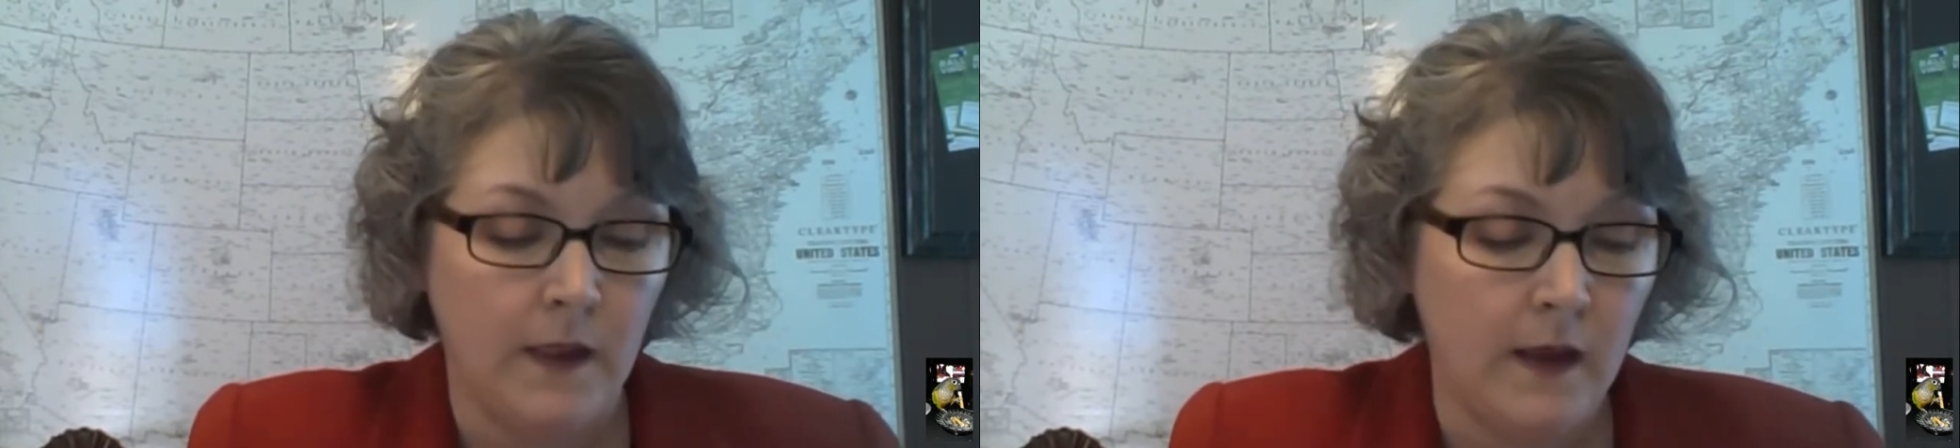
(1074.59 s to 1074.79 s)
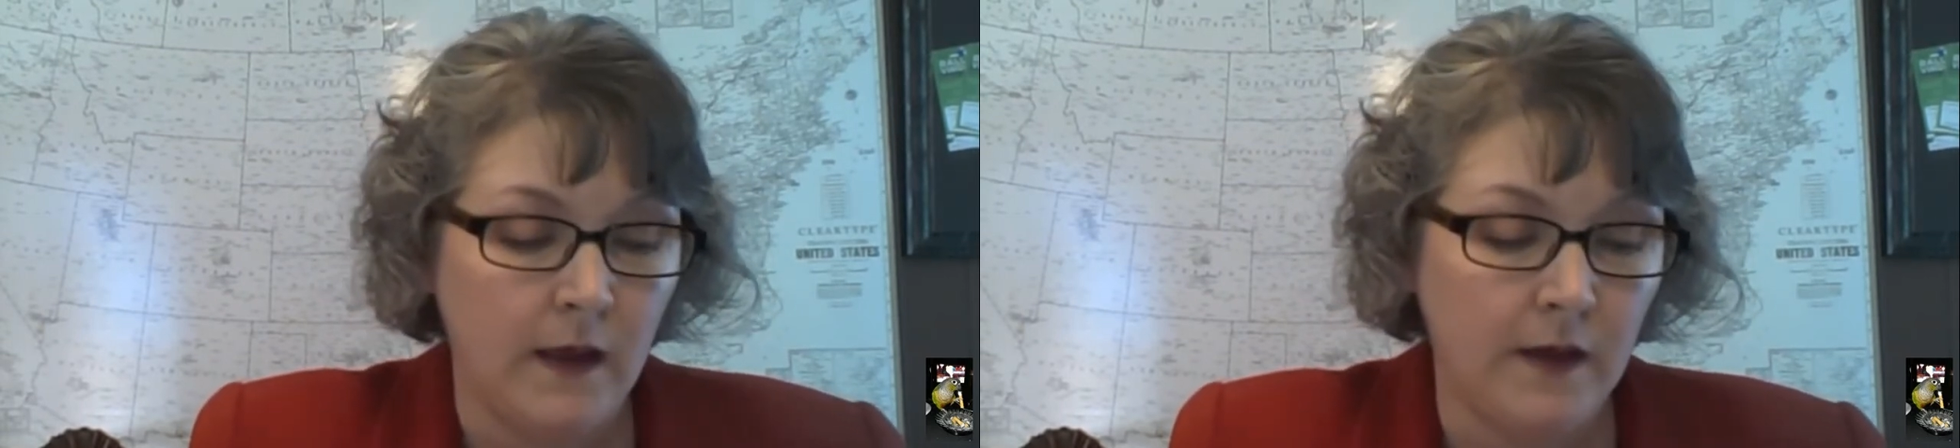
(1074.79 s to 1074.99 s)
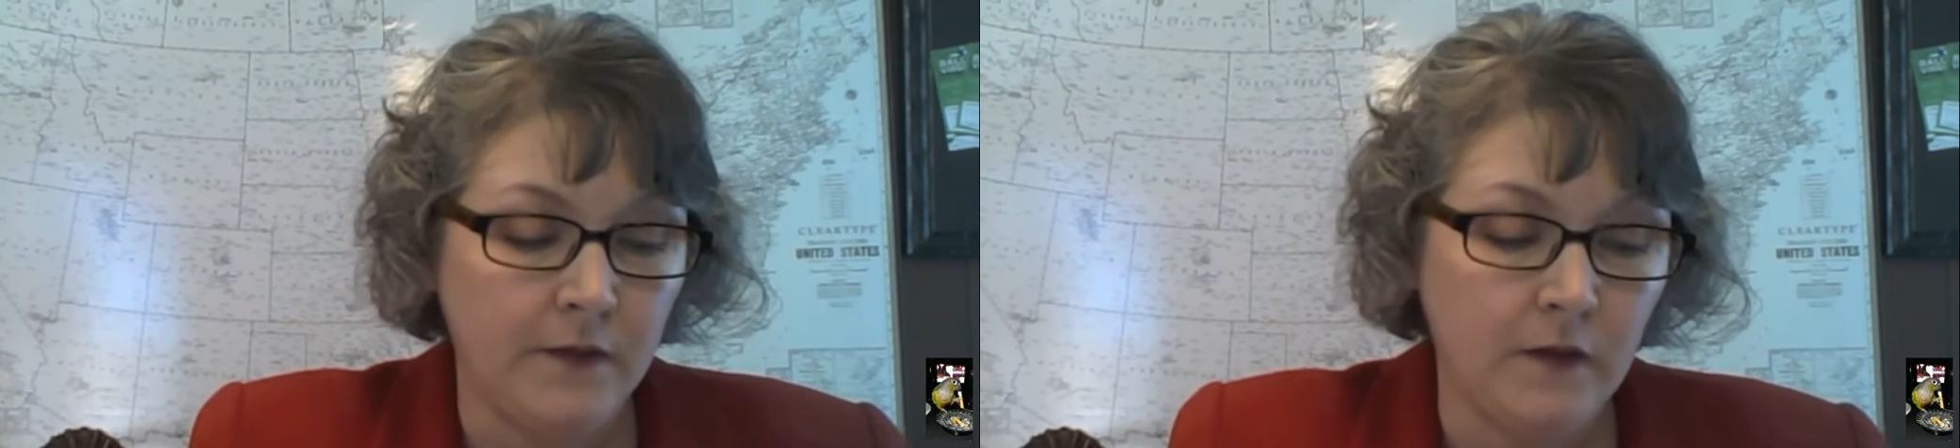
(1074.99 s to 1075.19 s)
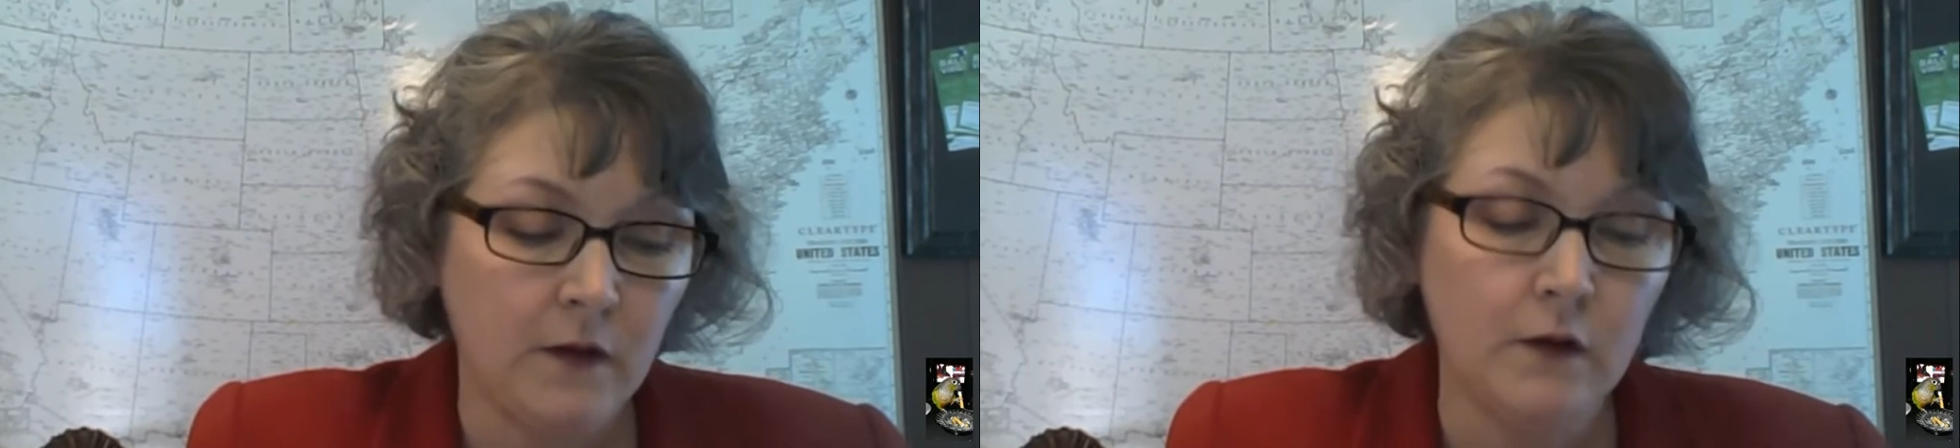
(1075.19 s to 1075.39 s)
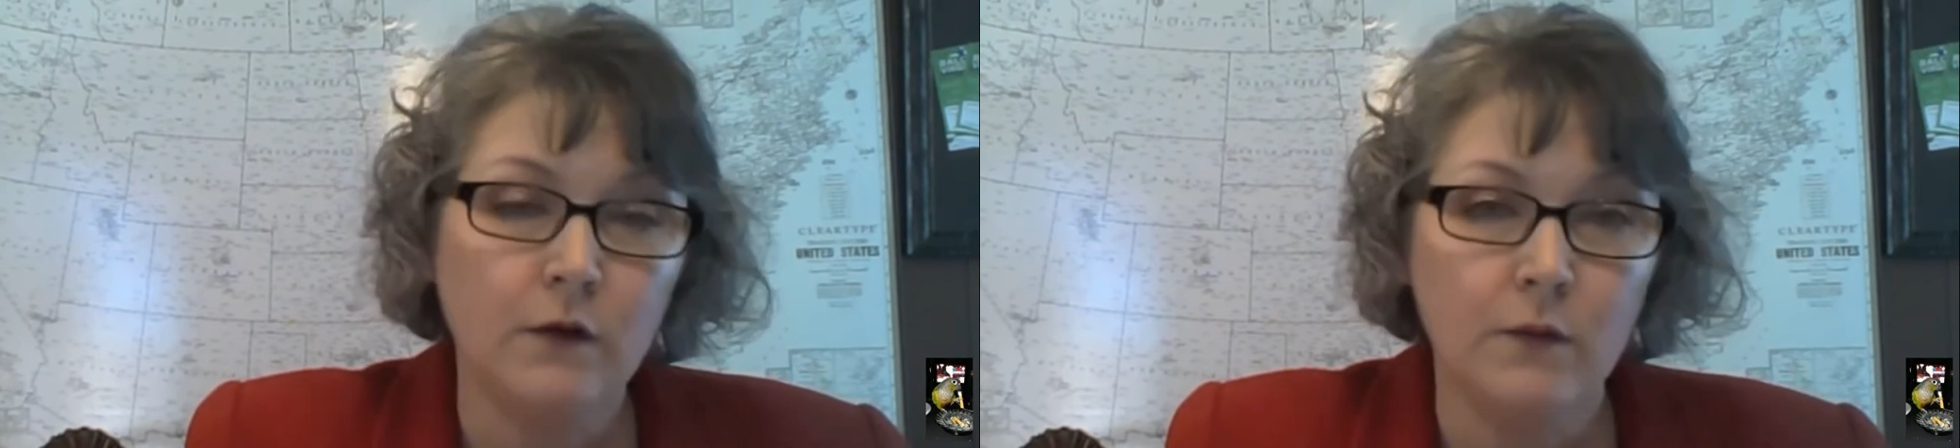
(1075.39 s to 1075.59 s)
a
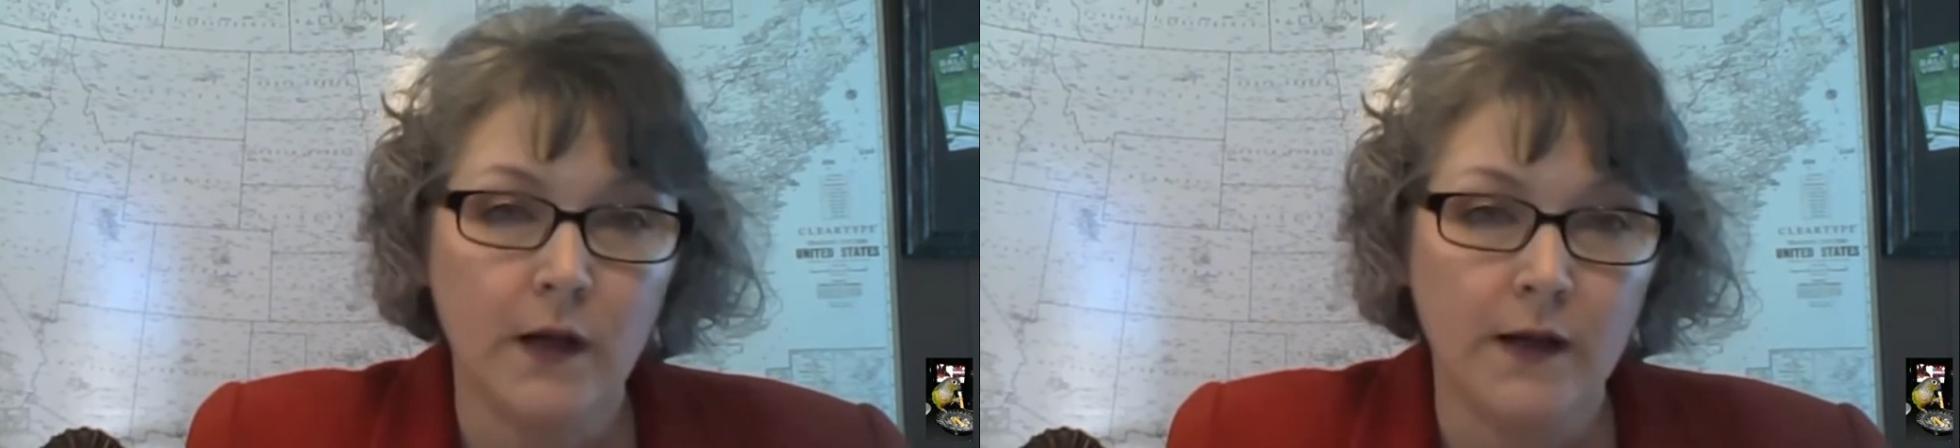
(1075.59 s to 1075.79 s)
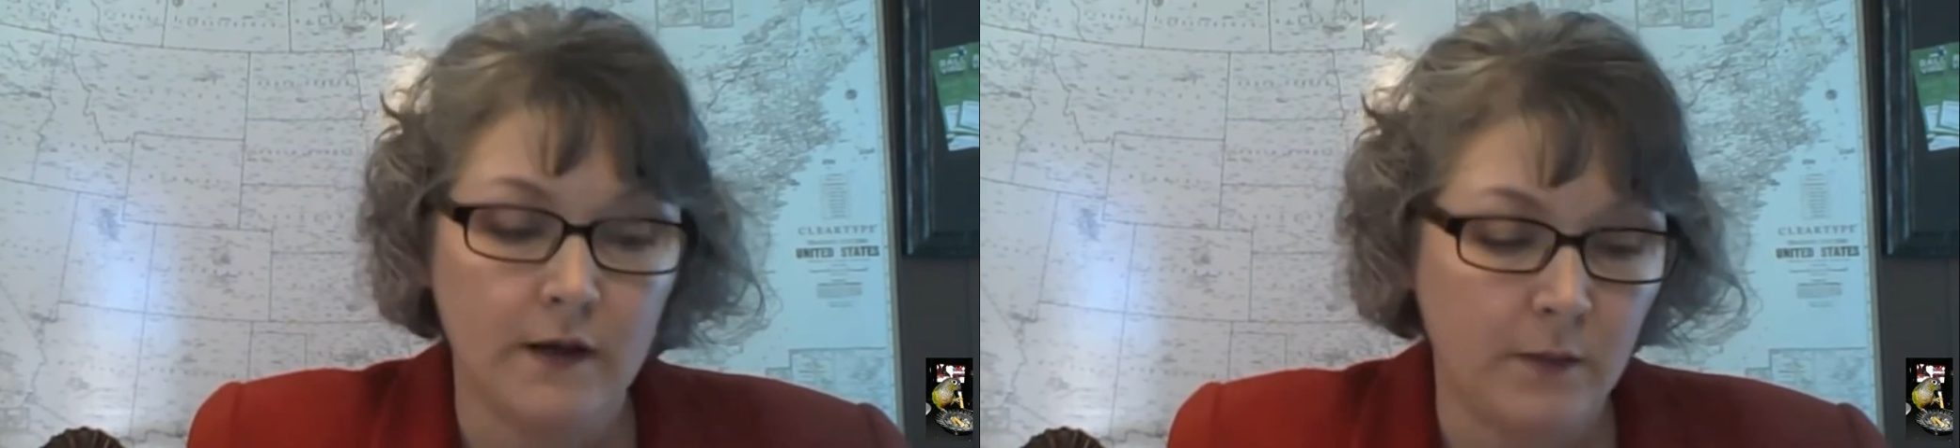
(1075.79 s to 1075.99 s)
single write-up